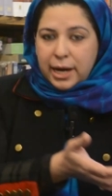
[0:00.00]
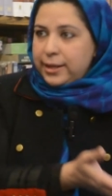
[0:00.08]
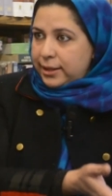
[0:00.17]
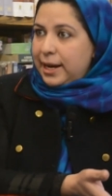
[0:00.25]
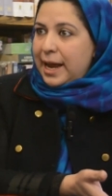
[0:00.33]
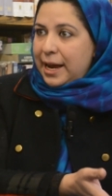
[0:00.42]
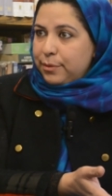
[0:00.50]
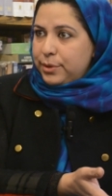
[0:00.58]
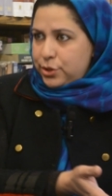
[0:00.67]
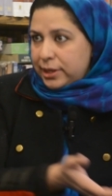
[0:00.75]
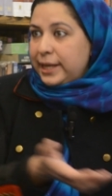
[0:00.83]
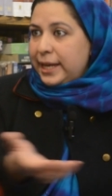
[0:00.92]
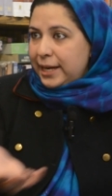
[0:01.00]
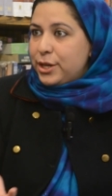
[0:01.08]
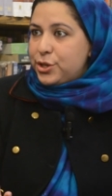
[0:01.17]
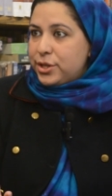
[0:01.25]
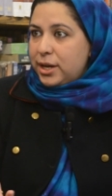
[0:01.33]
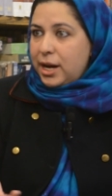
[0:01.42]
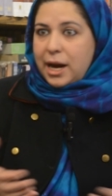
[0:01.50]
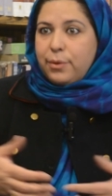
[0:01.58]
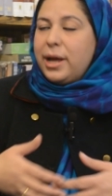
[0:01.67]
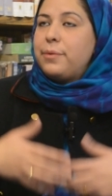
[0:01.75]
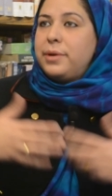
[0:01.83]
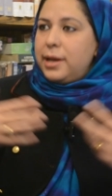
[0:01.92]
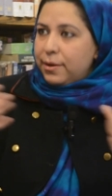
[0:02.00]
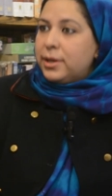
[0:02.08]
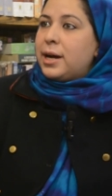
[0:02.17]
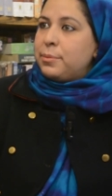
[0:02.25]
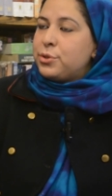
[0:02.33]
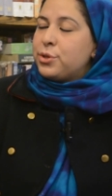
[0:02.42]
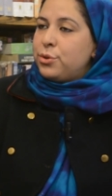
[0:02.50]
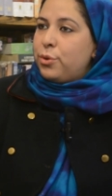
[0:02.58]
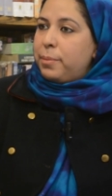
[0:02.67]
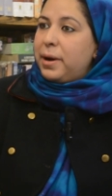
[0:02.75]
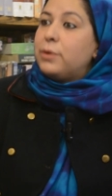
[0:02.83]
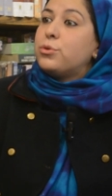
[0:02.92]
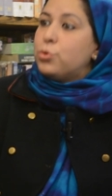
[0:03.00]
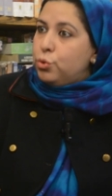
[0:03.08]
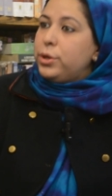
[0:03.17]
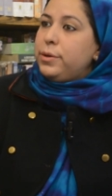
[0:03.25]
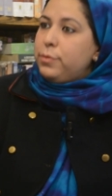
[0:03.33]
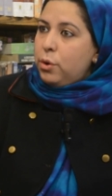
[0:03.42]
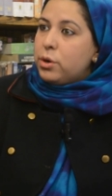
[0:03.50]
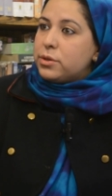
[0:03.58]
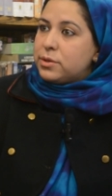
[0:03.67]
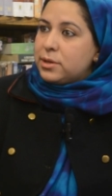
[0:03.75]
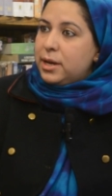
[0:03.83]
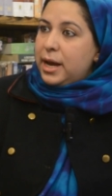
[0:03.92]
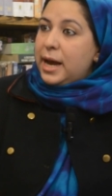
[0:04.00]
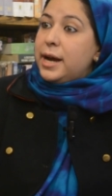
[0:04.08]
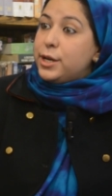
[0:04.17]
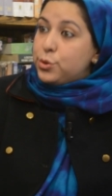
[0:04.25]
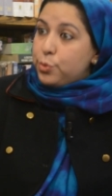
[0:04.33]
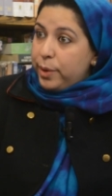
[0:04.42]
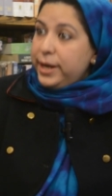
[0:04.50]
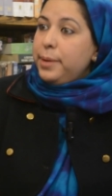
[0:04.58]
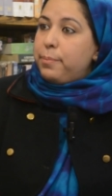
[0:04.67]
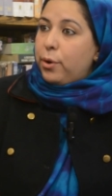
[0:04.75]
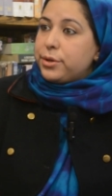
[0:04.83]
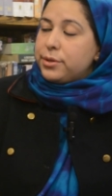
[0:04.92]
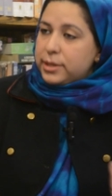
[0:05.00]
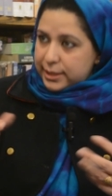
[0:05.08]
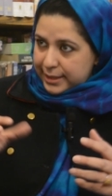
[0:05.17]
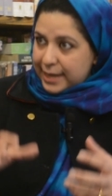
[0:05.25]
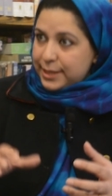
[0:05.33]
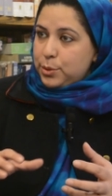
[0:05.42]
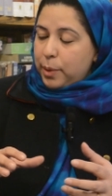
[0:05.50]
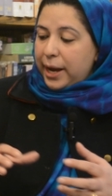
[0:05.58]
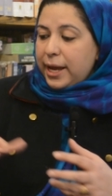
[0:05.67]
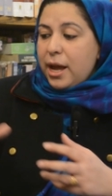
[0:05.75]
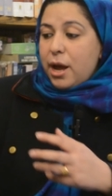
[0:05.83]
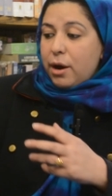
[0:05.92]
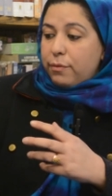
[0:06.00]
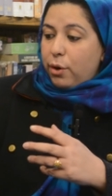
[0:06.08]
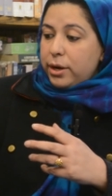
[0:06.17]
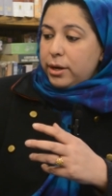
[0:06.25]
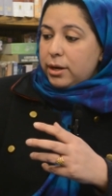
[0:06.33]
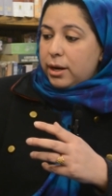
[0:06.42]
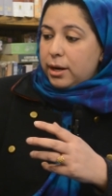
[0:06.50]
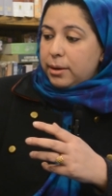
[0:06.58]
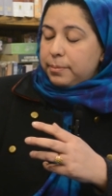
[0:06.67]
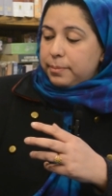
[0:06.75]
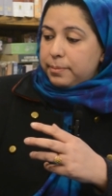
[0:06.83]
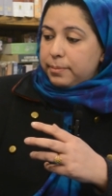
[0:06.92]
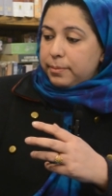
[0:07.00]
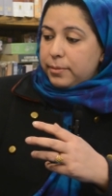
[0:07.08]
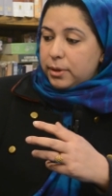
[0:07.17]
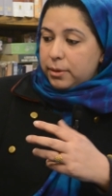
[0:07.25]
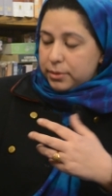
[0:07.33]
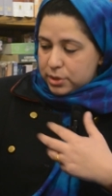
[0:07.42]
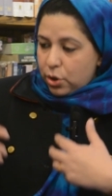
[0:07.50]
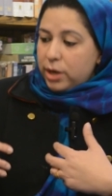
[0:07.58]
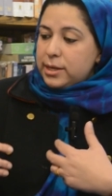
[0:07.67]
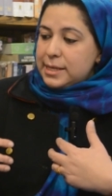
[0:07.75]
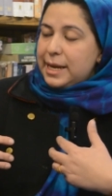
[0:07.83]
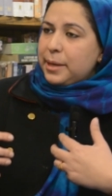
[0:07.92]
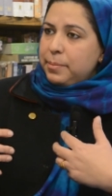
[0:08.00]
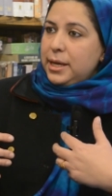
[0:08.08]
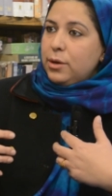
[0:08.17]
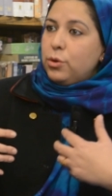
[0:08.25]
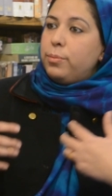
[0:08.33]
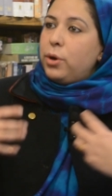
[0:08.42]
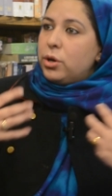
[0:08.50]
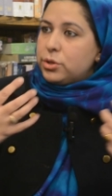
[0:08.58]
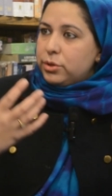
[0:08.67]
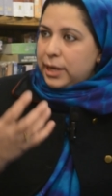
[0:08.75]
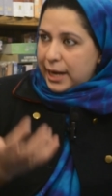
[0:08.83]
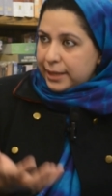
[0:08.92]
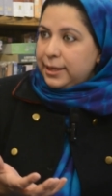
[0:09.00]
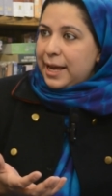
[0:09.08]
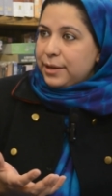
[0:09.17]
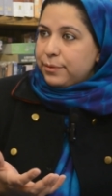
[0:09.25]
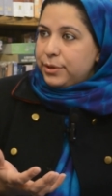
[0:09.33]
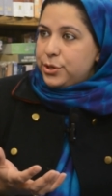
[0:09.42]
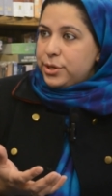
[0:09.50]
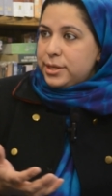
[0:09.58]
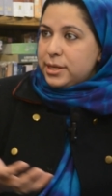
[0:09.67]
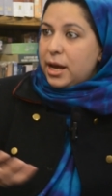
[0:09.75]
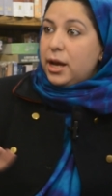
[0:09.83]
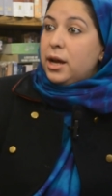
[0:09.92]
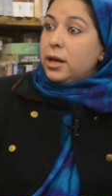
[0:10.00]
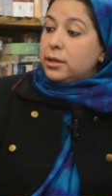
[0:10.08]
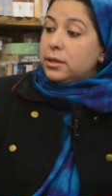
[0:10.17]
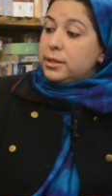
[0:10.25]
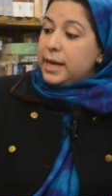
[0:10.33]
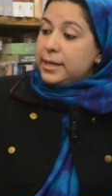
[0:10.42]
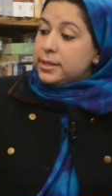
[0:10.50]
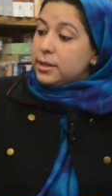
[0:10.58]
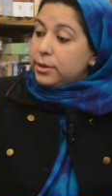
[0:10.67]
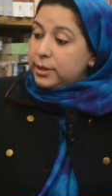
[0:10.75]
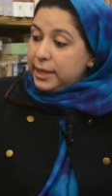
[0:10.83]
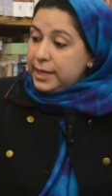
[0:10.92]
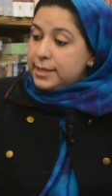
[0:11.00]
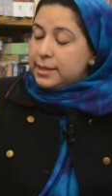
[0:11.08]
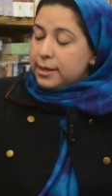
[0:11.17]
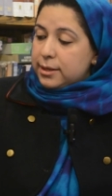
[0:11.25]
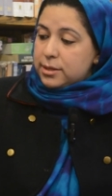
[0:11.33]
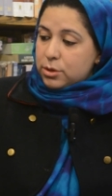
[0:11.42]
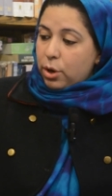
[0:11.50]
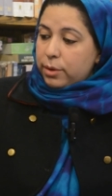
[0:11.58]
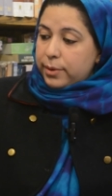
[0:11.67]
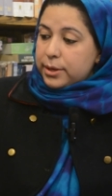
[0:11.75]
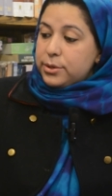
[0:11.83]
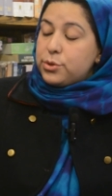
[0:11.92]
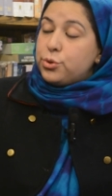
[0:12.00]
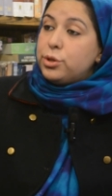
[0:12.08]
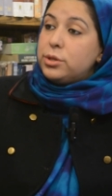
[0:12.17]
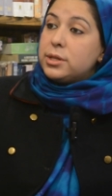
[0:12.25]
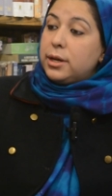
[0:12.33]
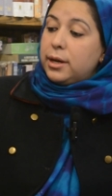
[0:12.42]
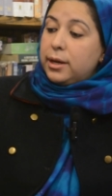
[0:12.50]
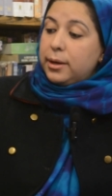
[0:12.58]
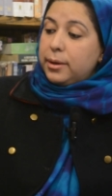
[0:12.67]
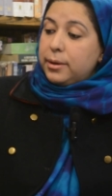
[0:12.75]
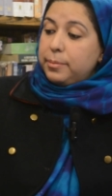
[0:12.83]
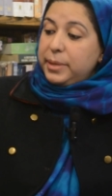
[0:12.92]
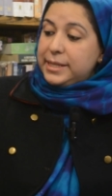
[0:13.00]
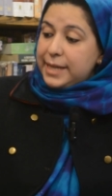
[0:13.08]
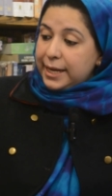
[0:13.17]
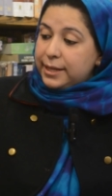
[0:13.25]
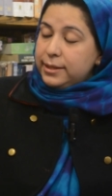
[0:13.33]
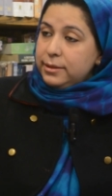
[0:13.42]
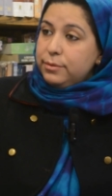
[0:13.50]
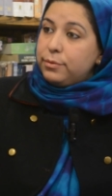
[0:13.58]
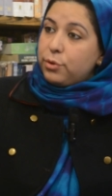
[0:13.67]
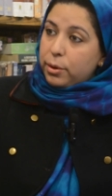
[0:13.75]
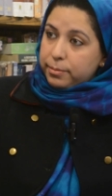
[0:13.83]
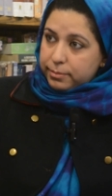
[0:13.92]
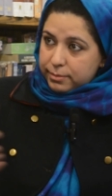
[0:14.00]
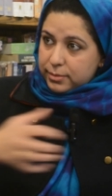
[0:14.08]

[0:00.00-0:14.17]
other language like English, I would have never come to know about who he was. It's very important. That's why for uh, scholars like me who belong to the other languages, that these uh, stalwarts should uh, be taken from